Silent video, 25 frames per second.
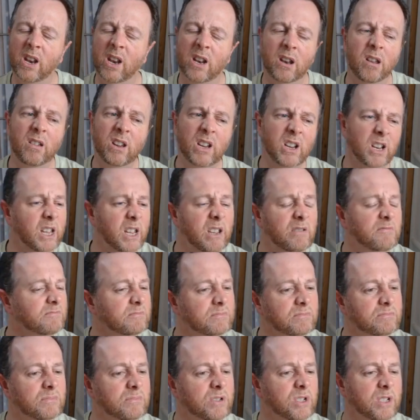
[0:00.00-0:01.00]
Unlikely,
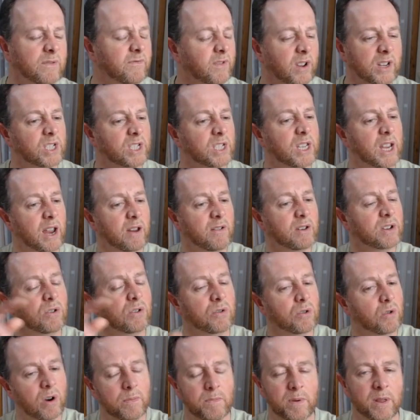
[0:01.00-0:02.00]
because if I steer,
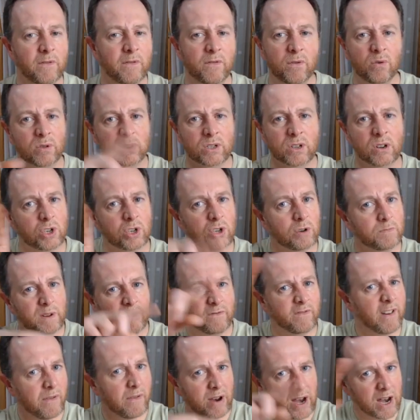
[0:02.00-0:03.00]
it's not gripping the floor, so it
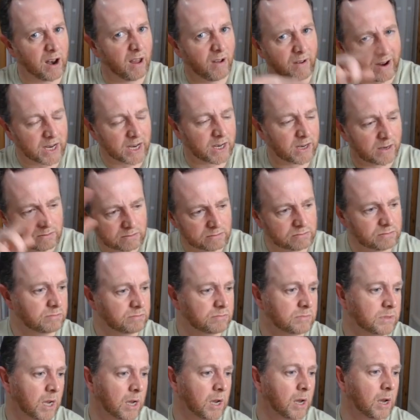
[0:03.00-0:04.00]
should be very light.
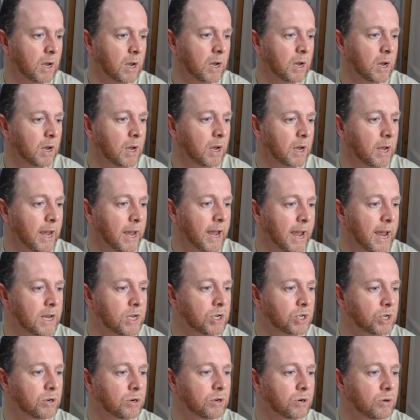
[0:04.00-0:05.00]

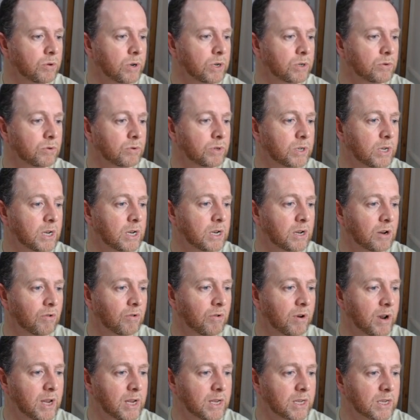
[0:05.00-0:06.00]
Engine noise will
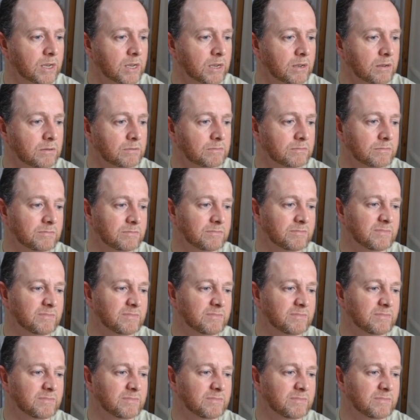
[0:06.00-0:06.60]
decrease?